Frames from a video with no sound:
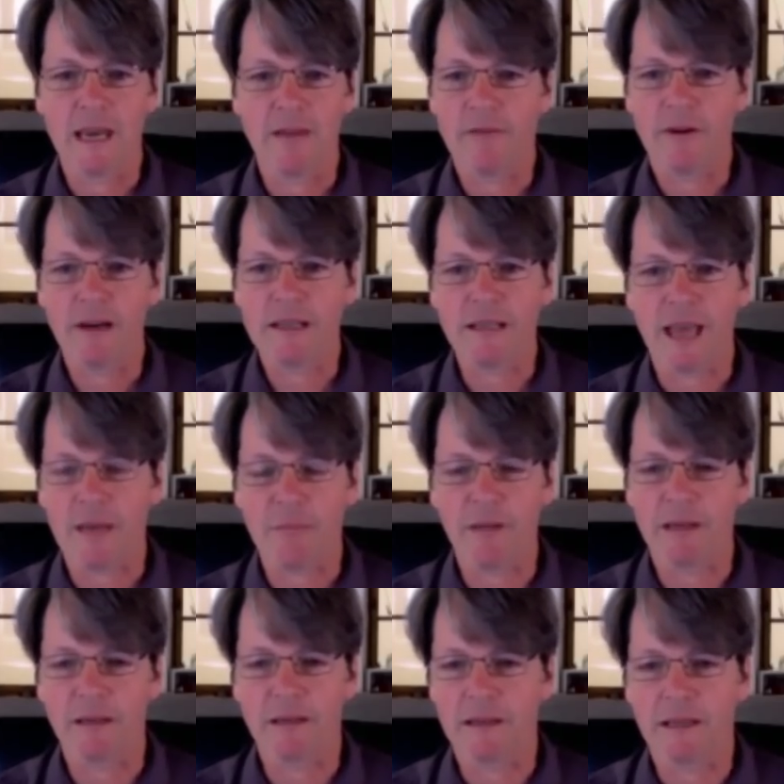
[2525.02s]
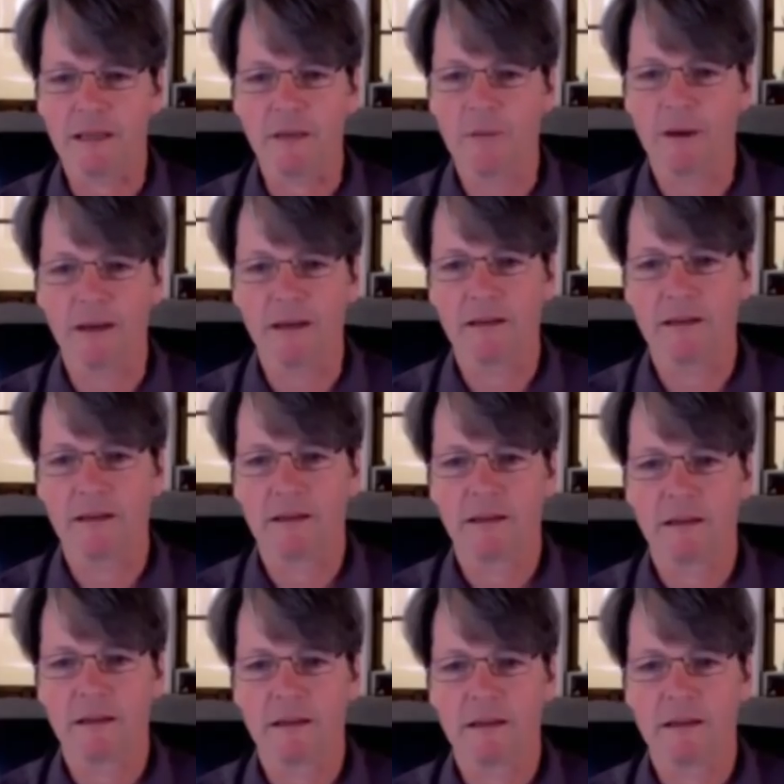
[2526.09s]
It never is happening to anybody.
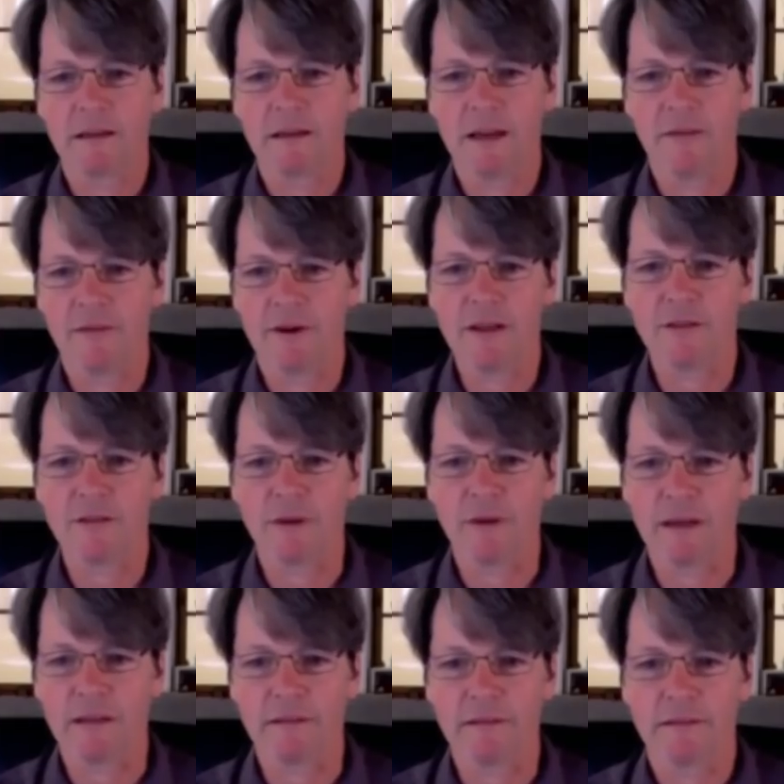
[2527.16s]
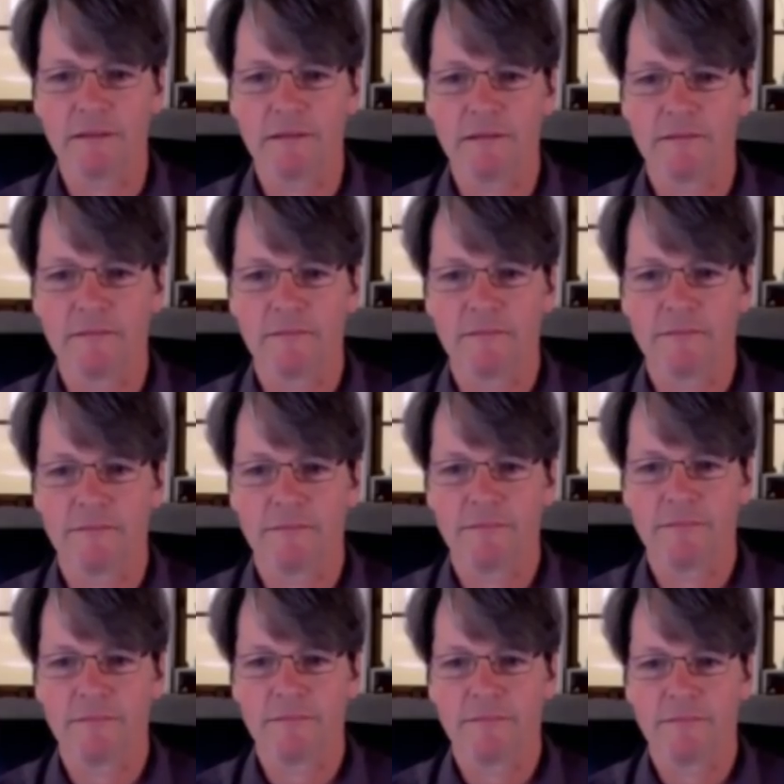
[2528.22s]
It never is real.
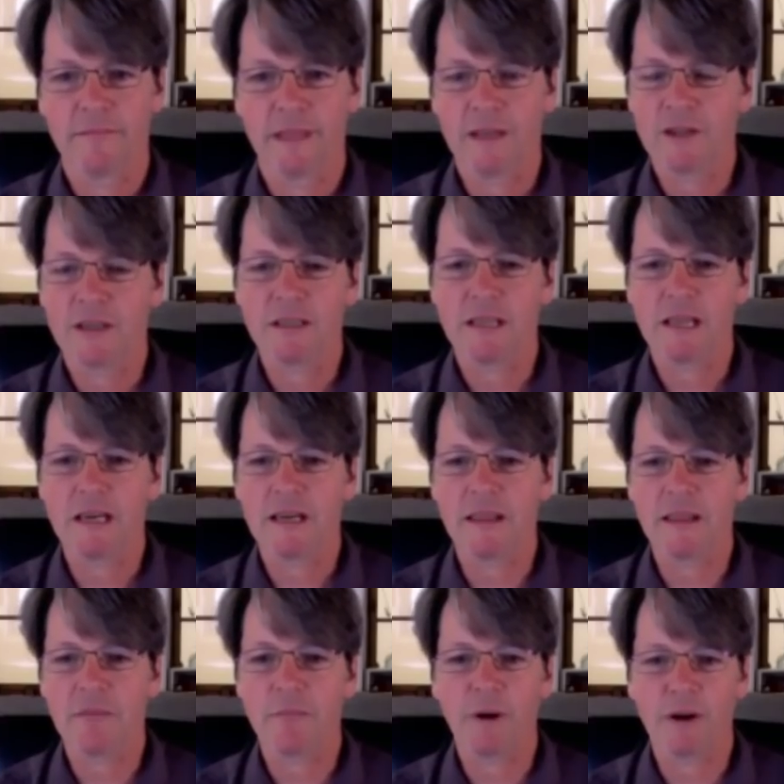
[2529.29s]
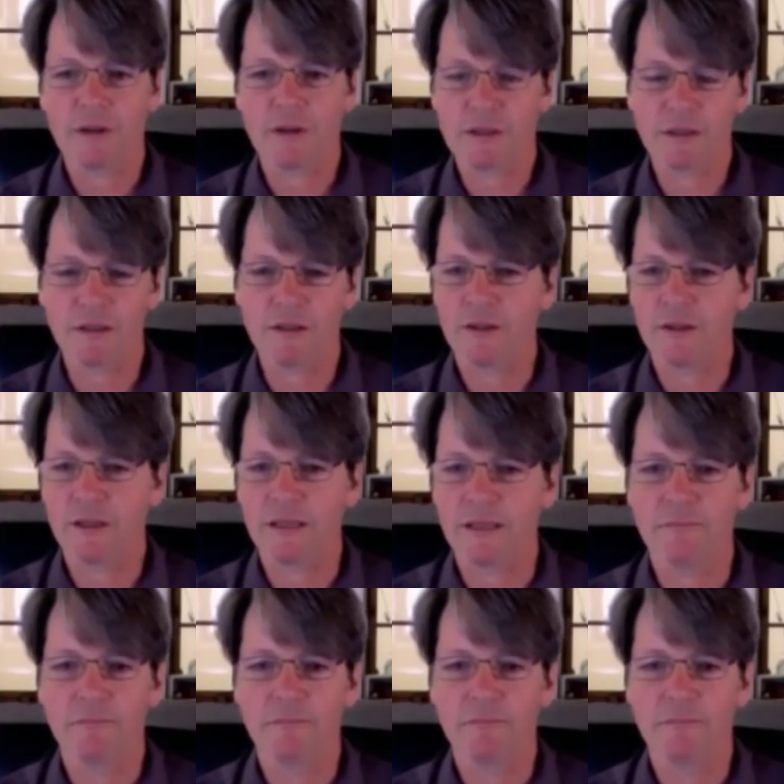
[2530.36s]
It's just the end of that personal